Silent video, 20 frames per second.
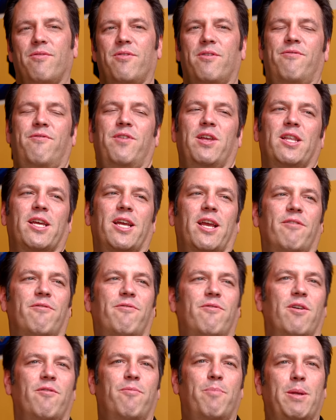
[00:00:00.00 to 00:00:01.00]
the feeling
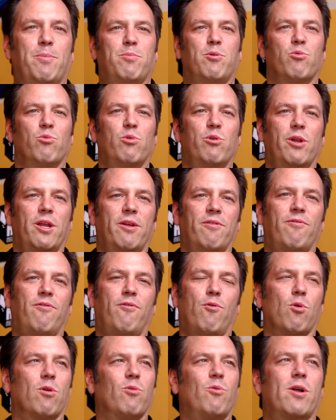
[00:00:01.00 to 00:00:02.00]
of, of people rooting
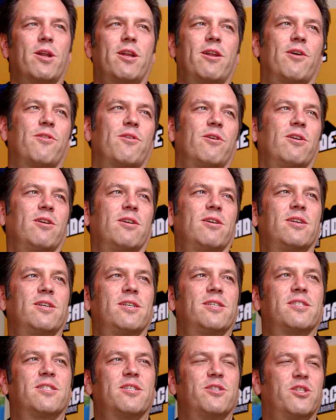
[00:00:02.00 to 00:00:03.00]
for one another
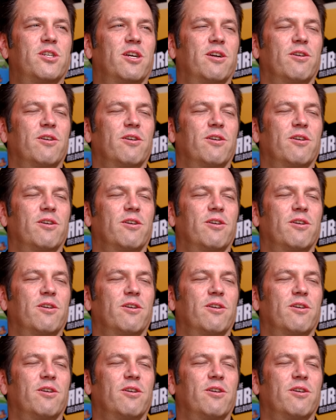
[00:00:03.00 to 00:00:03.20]
is such